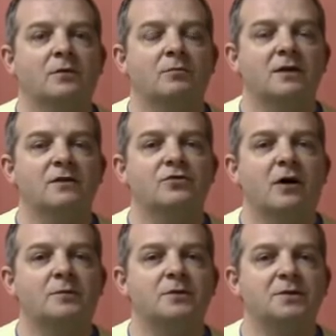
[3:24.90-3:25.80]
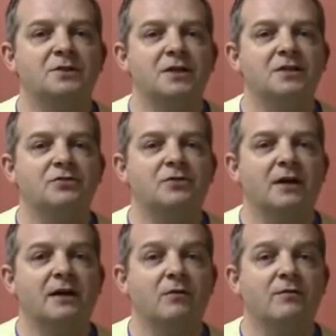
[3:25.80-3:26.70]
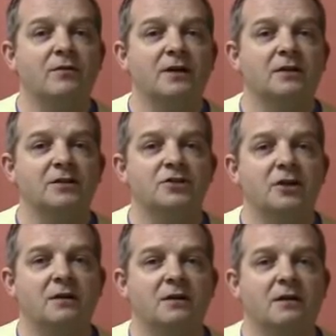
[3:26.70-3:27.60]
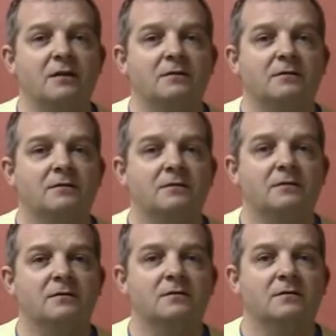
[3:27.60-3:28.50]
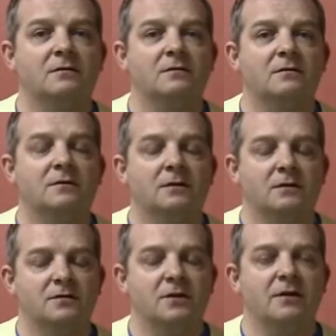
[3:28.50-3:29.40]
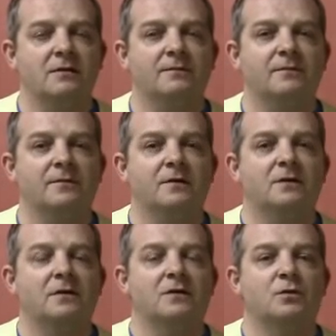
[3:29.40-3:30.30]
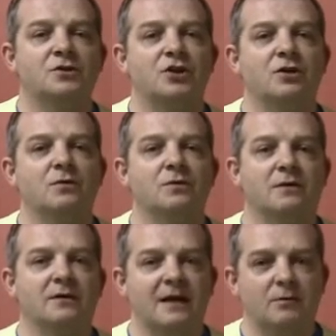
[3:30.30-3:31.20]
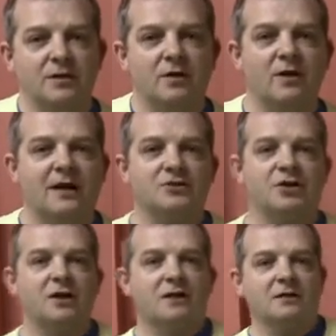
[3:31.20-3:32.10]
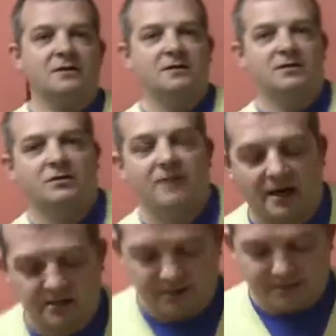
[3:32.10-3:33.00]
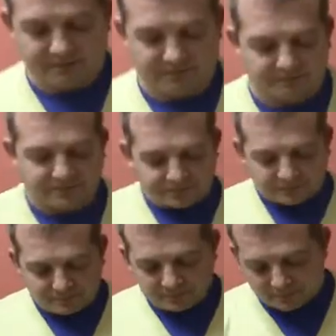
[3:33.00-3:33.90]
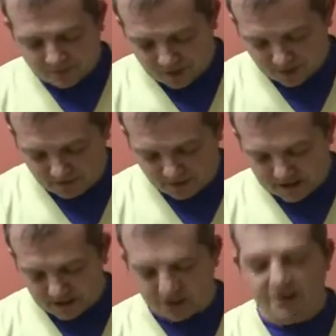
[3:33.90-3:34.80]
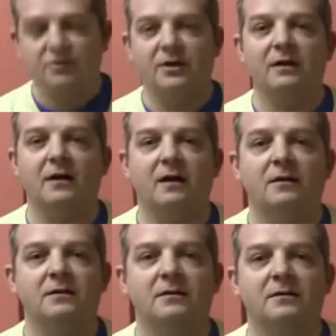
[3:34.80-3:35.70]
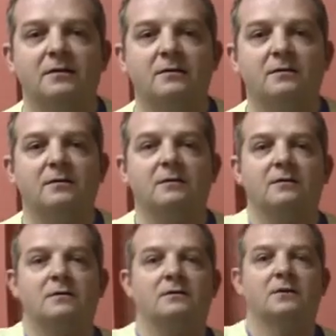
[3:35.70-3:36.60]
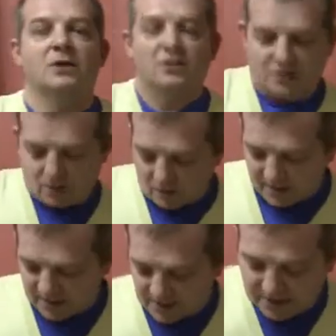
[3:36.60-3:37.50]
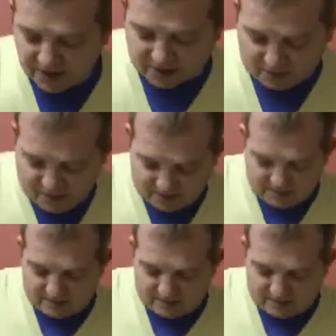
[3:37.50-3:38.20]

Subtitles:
being dropped to a G string. Now we've already got a G there. Sorry. We're tuned. That, we know that G is correct. So we've got that G string there. So what we need to do